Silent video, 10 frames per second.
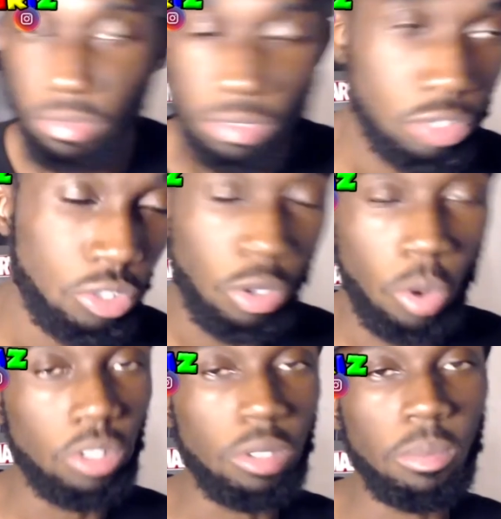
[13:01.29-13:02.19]

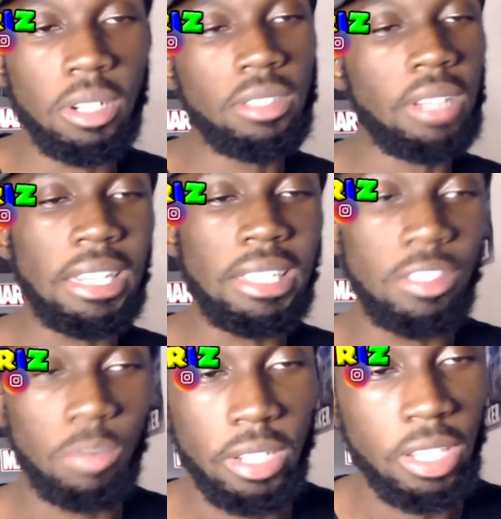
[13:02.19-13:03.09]
shoulder, bro. At least,
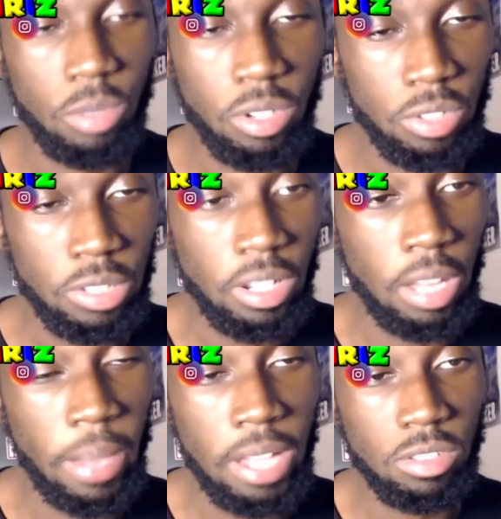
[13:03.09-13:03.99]
but he didn't want to. He still got past him,